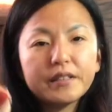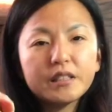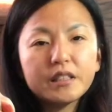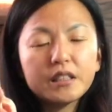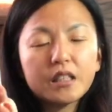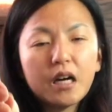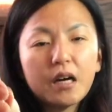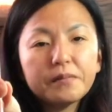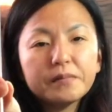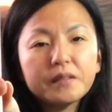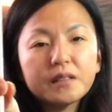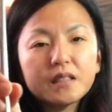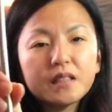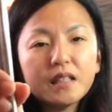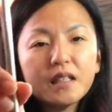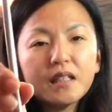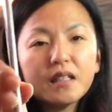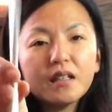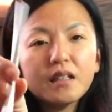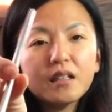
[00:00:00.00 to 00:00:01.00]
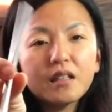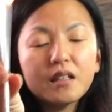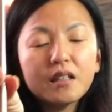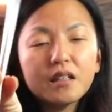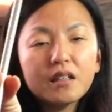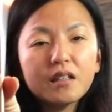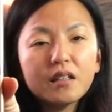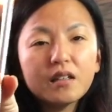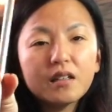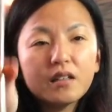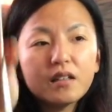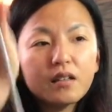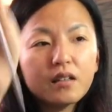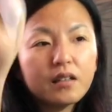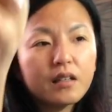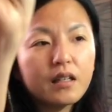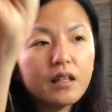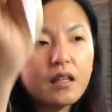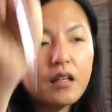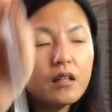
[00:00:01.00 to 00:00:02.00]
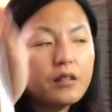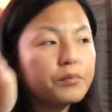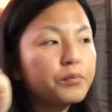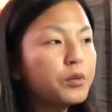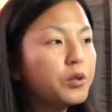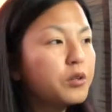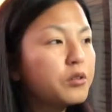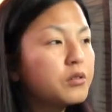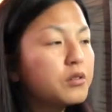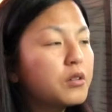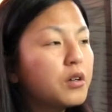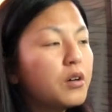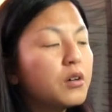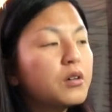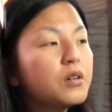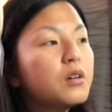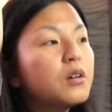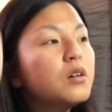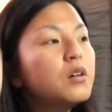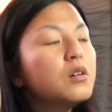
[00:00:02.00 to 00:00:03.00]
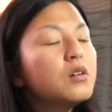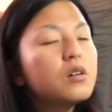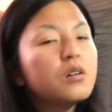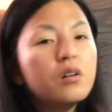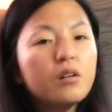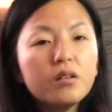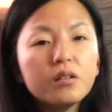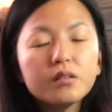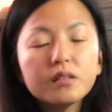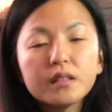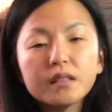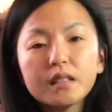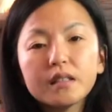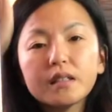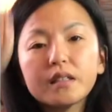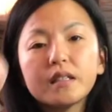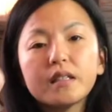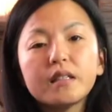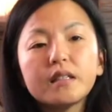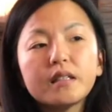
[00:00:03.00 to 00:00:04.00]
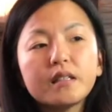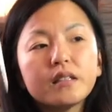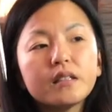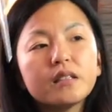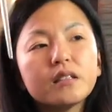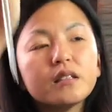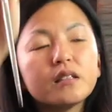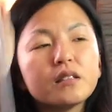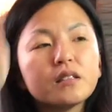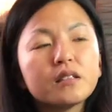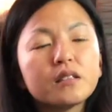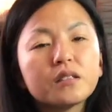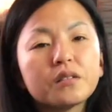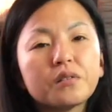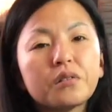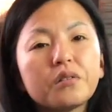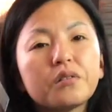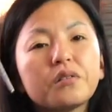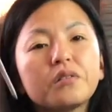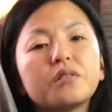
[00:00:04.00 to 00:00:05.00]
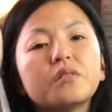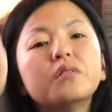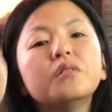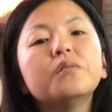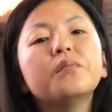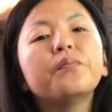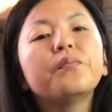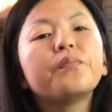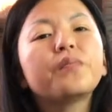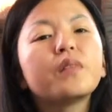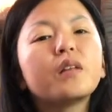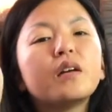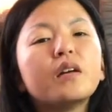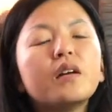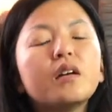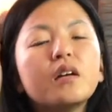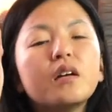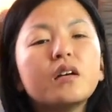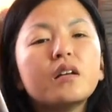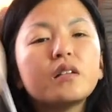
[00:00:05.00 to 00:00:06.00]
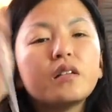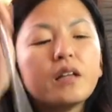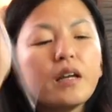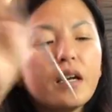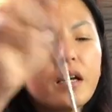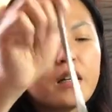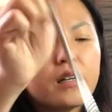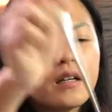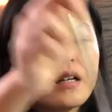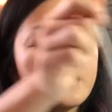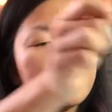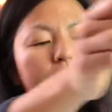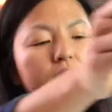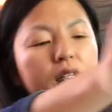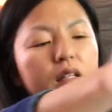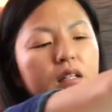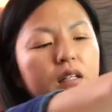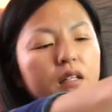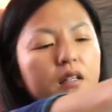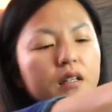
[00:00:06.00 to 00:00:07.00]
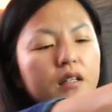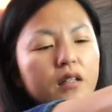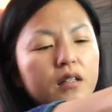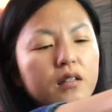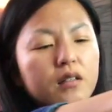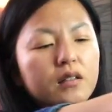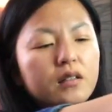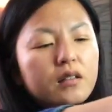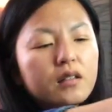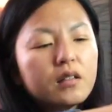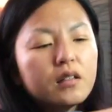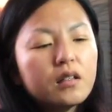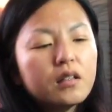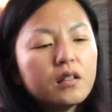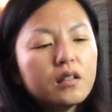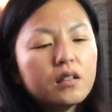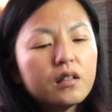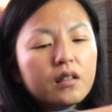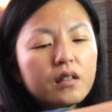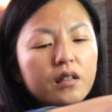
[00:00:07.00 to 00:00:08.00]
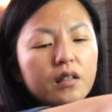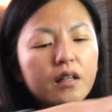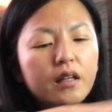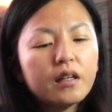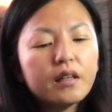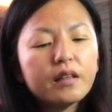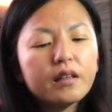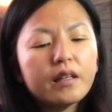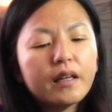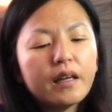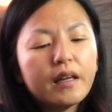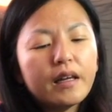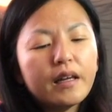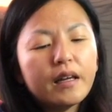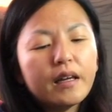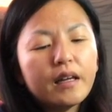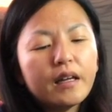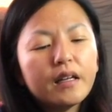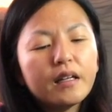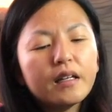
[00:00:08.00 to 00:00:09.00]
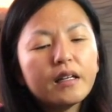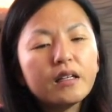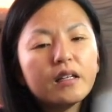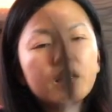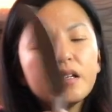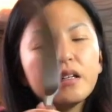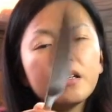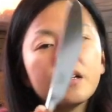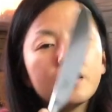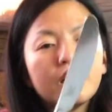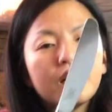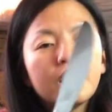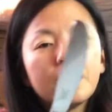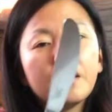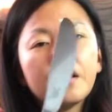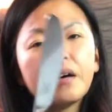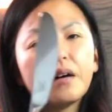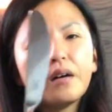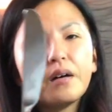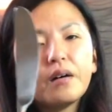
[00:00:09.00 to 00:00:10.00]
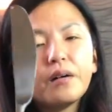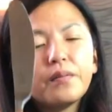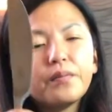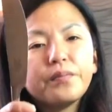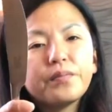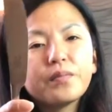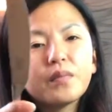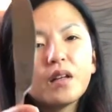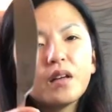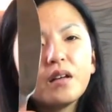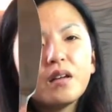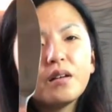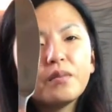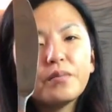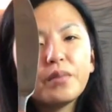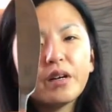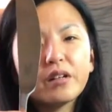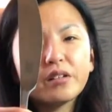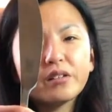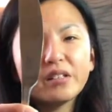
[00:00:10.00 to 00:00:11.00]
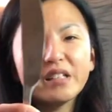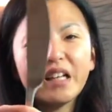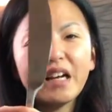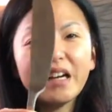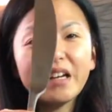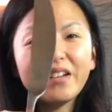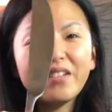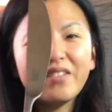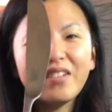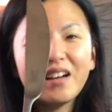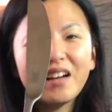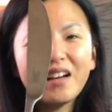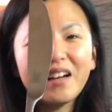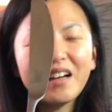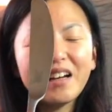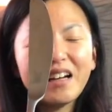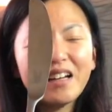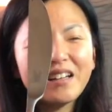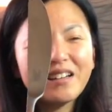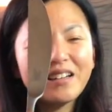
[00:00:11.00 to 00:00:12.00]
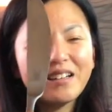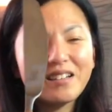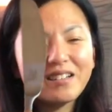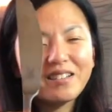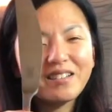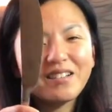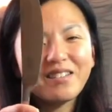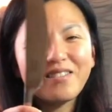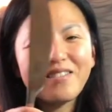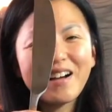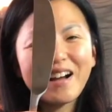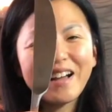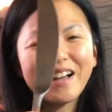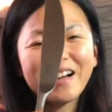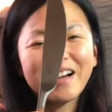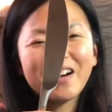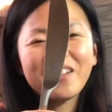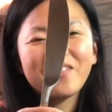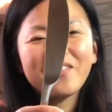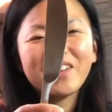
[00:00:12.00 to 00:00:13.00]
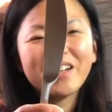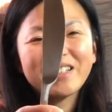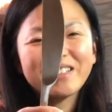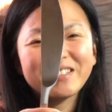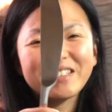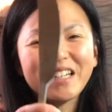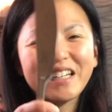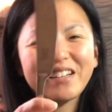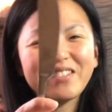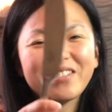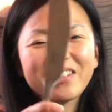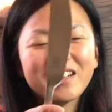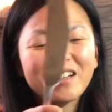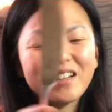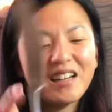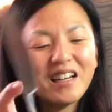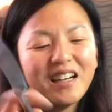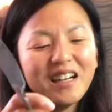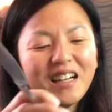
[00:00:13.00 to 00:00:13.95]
chopstick that I poke holes in the soil to aerate. And then butter knife. I didn't know why I have butter knife here.